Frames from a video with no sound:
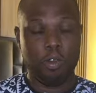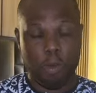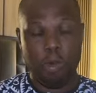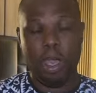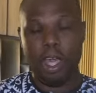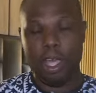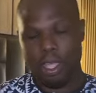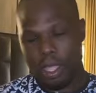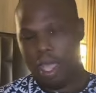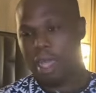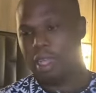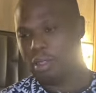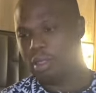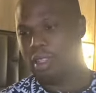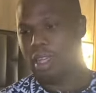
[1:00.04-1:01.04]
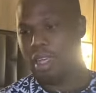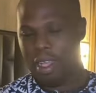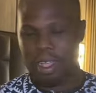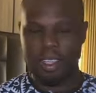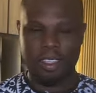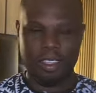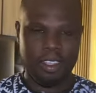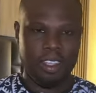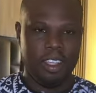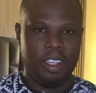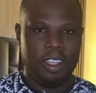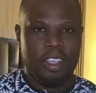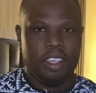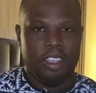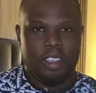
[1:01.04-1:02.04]
Kubwa. Yeah.
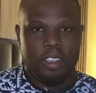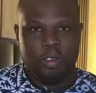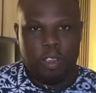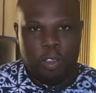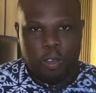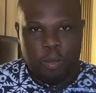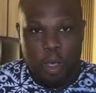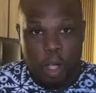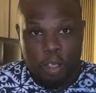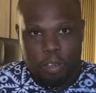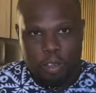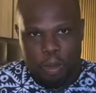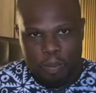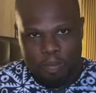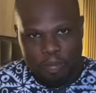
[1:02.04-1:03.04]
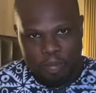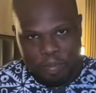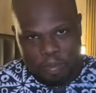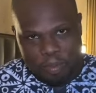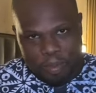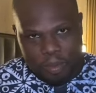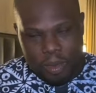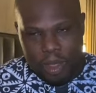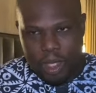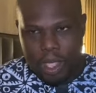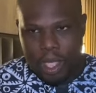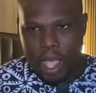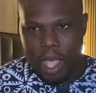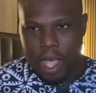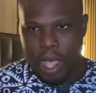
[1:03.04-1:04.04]
It's going to be awesome.
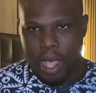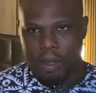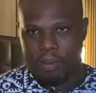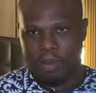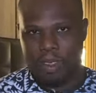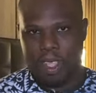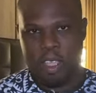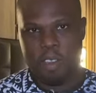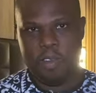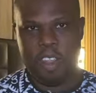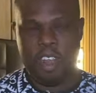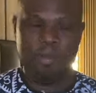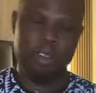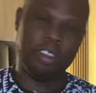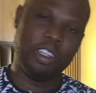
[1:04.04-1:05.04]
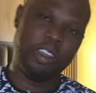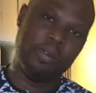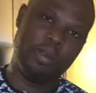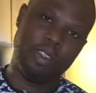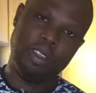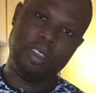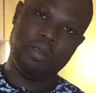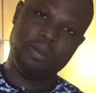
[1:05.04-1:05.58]
Thank you very much, everybody.